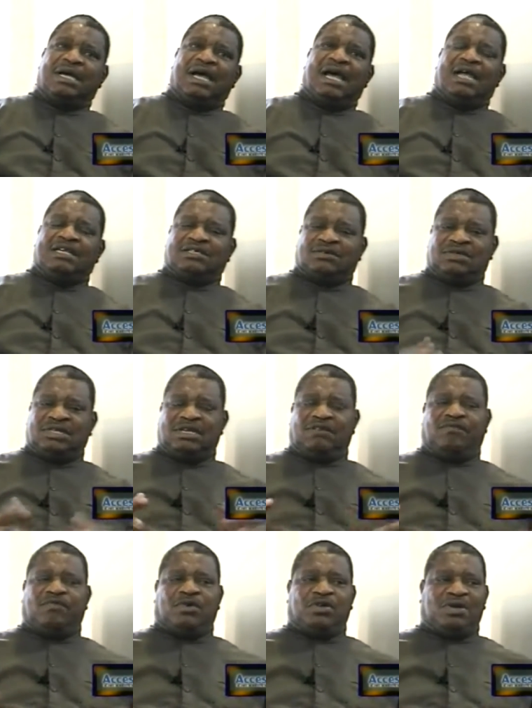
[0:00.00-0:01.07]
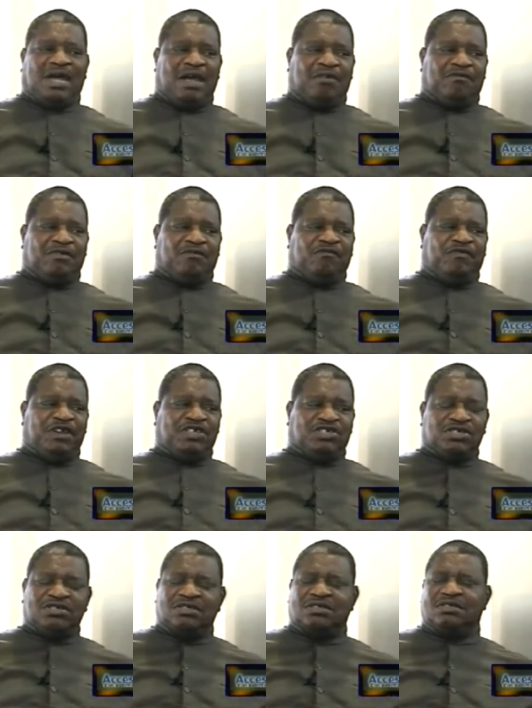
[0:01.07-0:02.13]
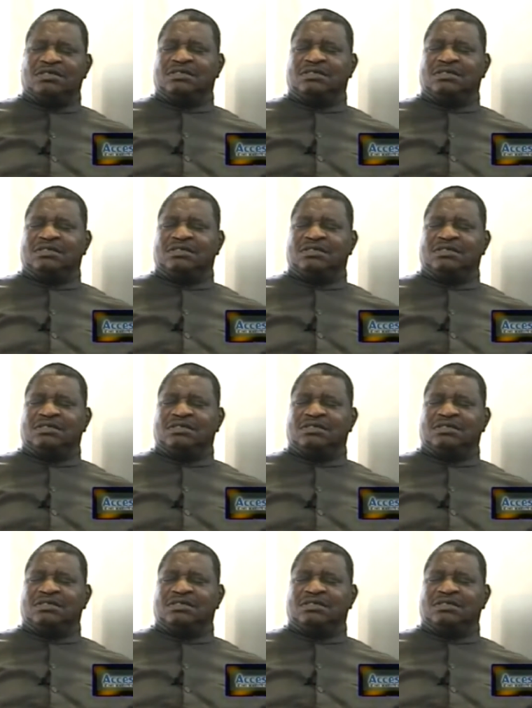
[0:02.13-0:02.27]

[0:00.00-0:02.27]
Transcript: and so, therefore, you have the vision